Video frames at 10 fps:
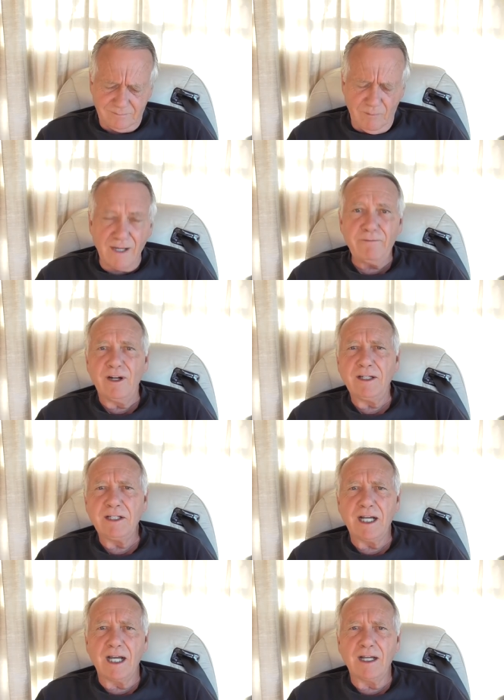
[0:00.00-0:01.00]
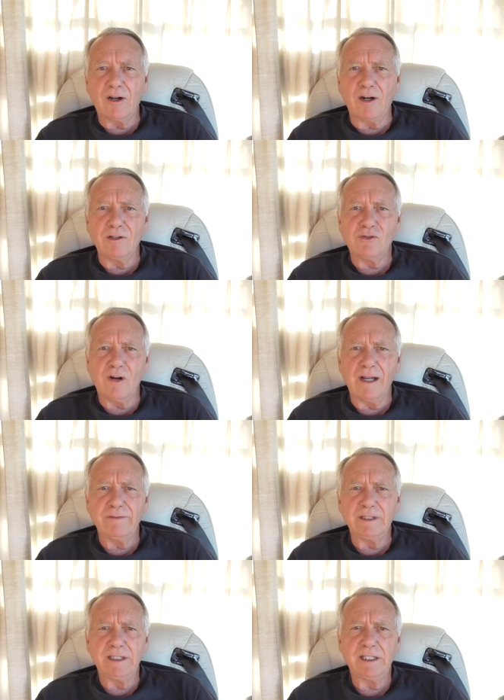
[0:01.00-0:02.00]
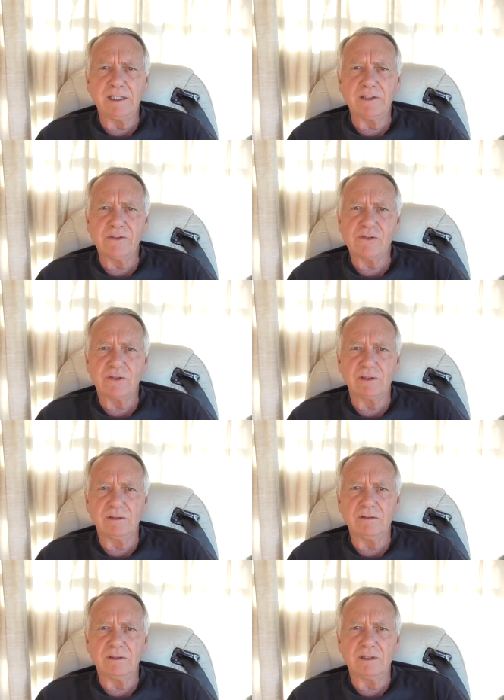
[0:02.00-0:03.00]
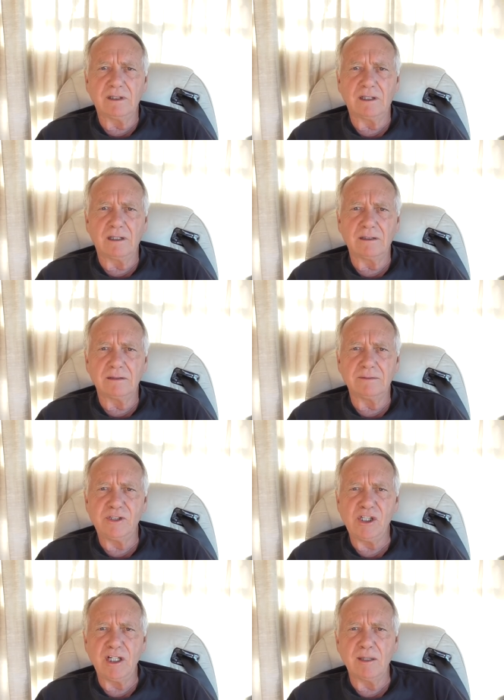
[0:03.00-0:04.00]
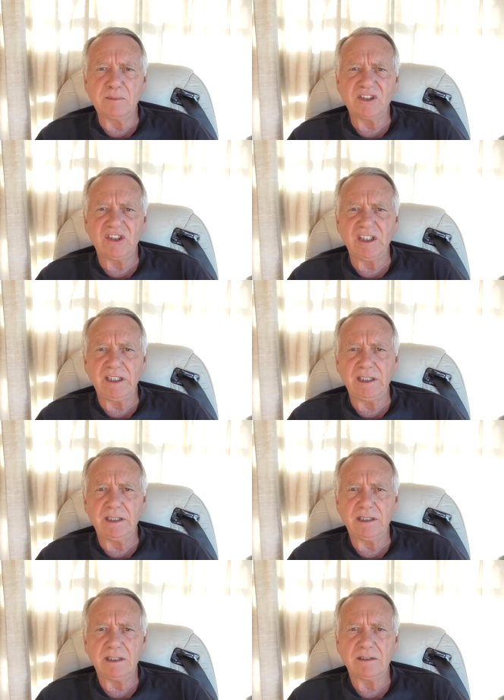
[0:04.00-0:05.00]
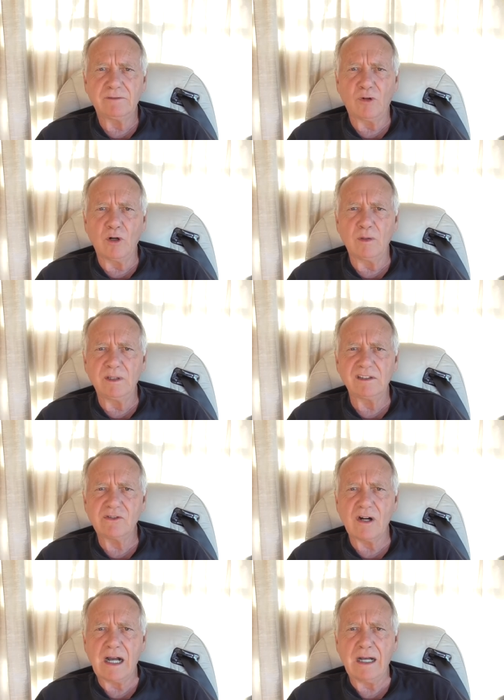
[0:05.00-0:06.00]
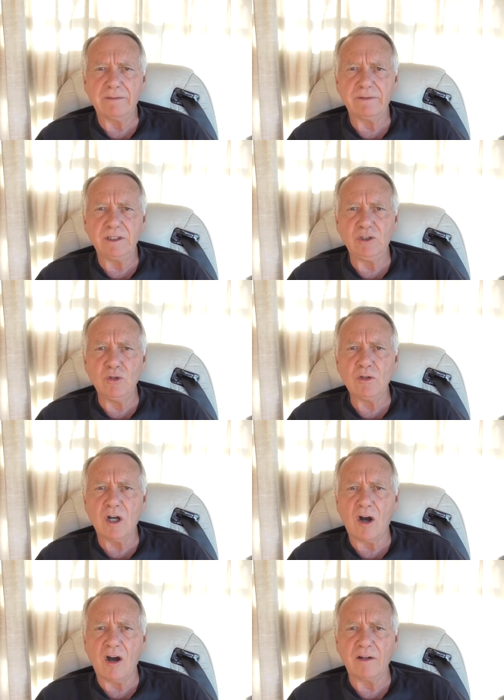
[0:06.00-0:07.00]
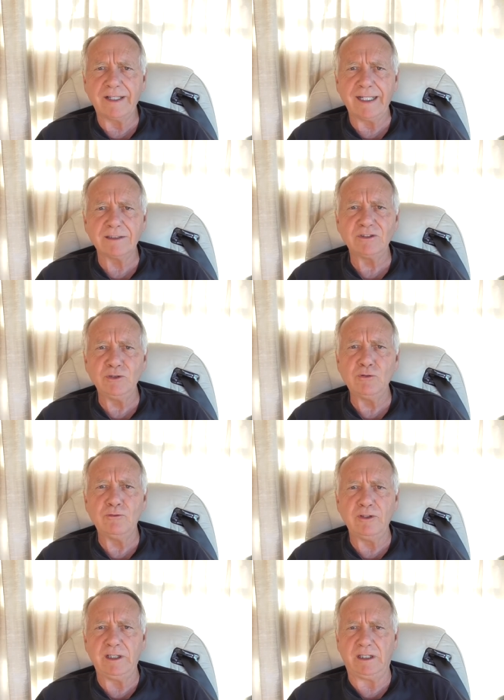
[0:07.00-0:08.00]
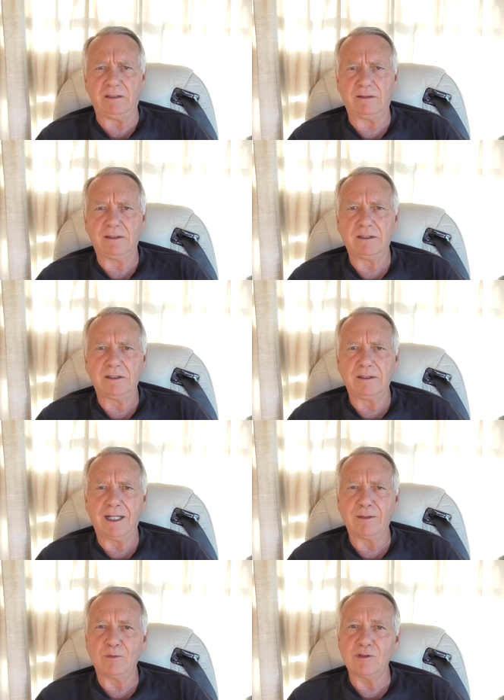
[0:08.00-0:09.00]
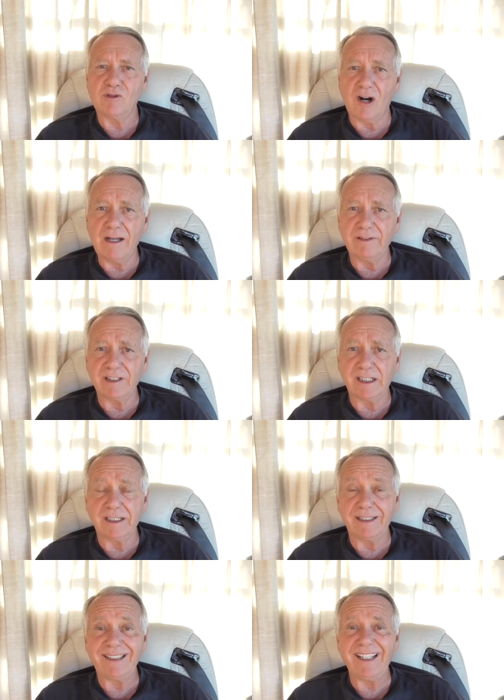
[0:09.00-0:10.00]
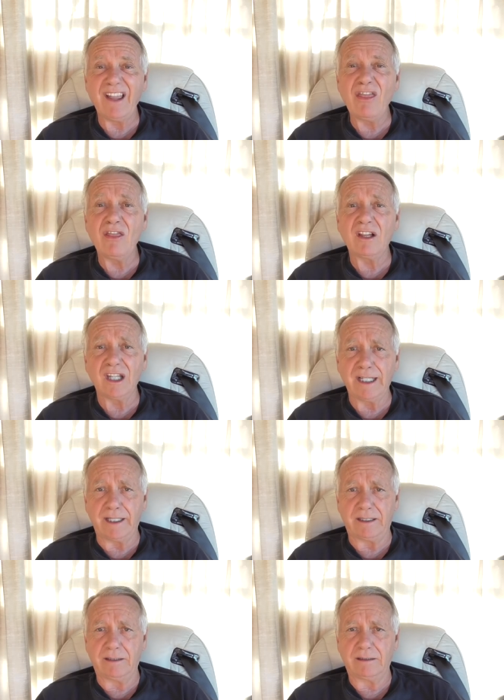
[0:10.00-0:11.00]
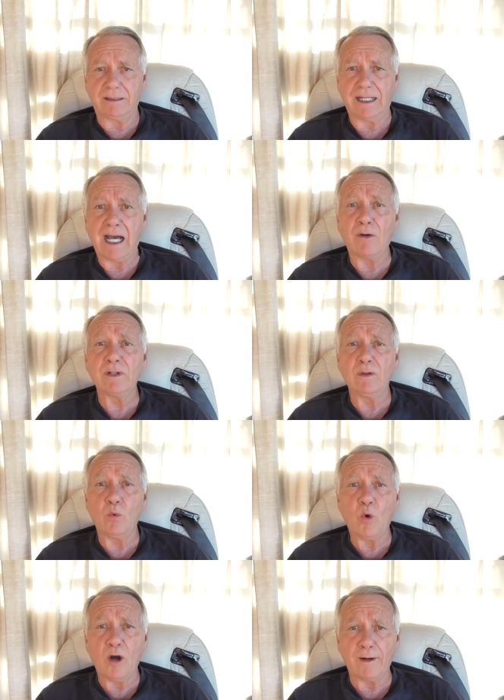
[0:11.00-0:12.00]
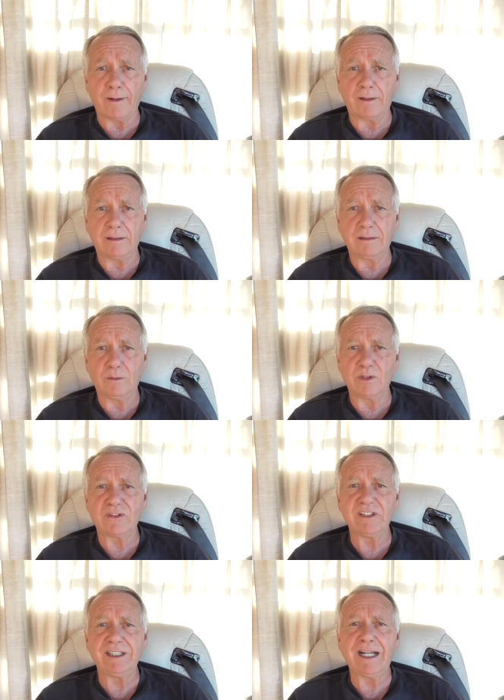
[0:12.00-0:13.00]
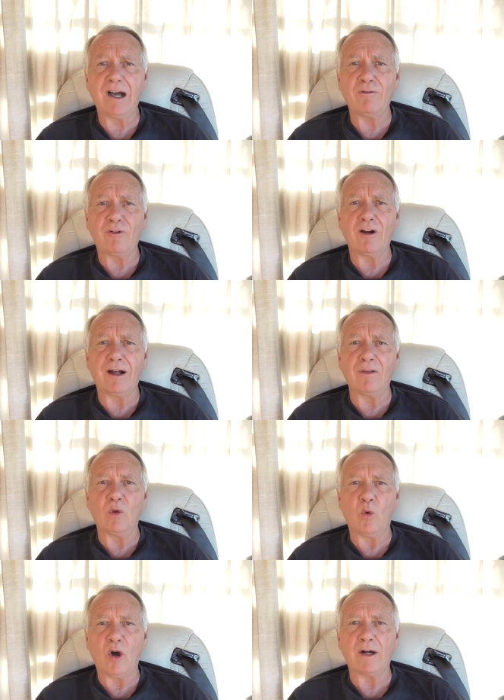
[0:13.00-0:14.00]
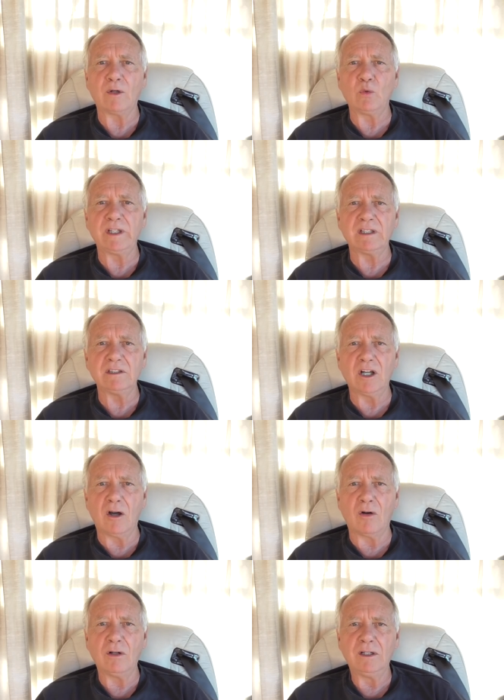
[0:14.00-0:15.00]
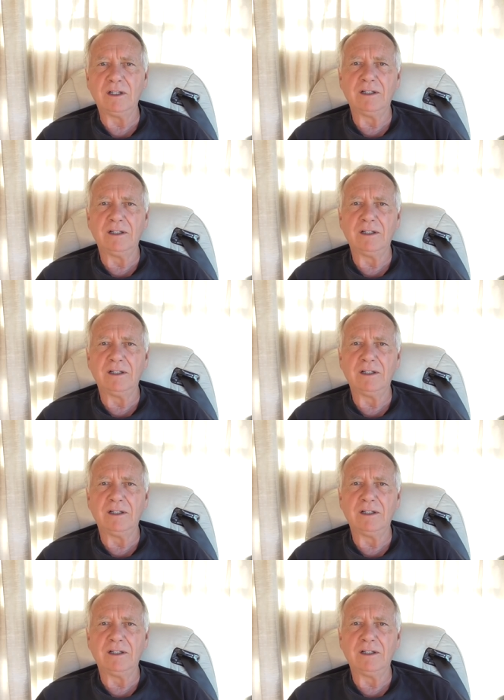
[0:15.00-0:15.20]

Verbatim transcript: my friend and I are driving his uh, GMC four-wheel drive Yukon SUV, and we're driving it in the lake, out in the water. We're seeing how far out in the water we can go,